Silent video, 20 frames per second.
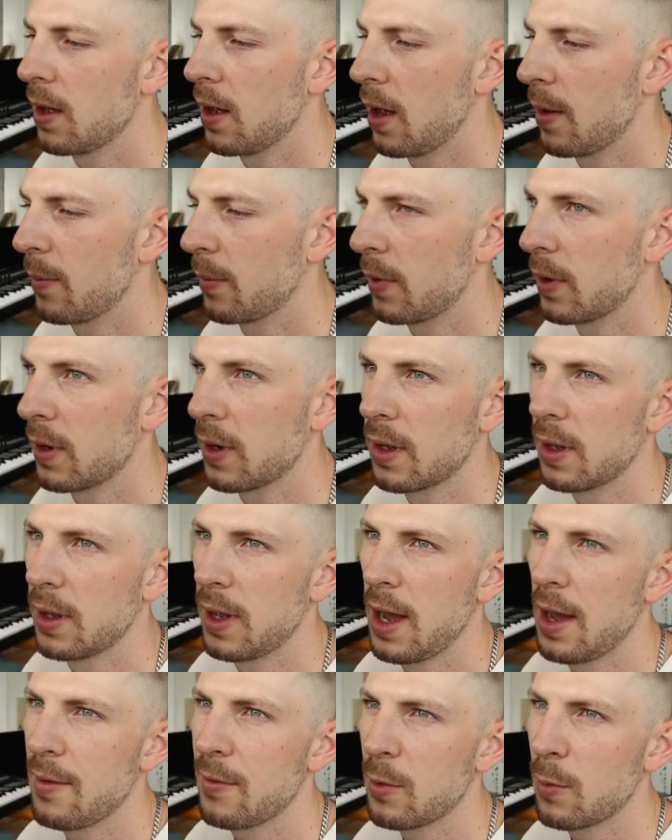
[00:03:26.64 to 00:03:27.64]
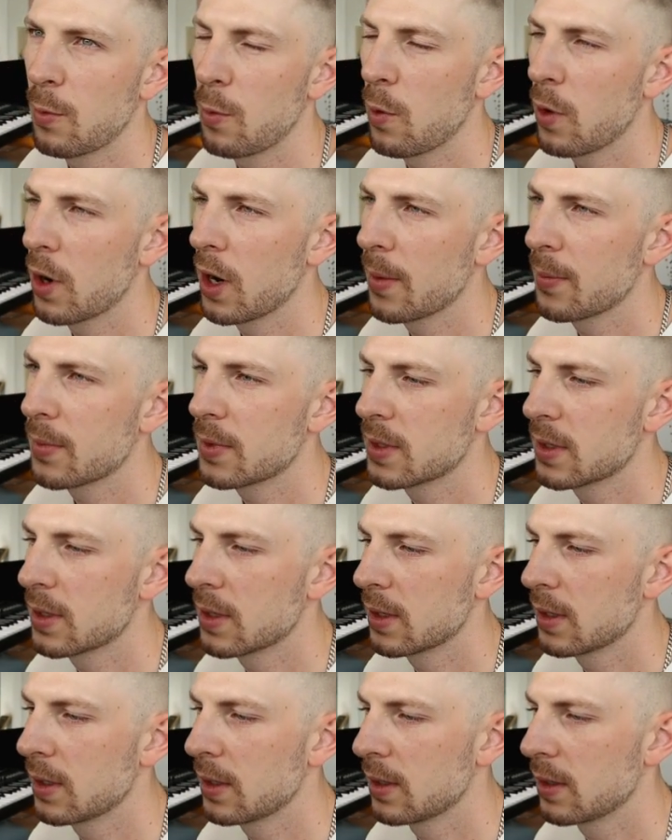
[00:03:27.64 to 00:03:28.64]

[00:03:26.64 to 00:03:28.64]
I'm gonna have it warped,